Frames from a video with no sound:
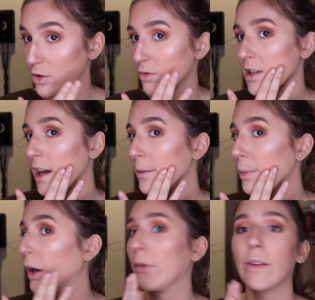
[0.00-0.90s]
so it's kind of
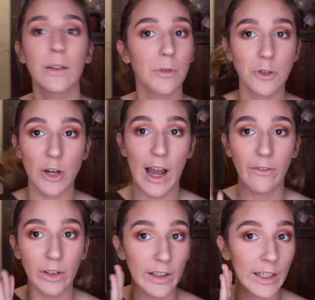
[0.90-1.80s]
perfect for
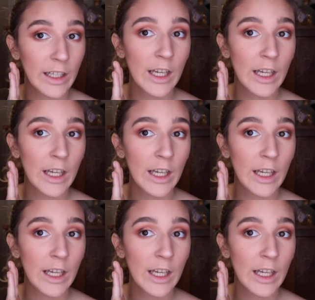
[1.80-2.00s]
traveling.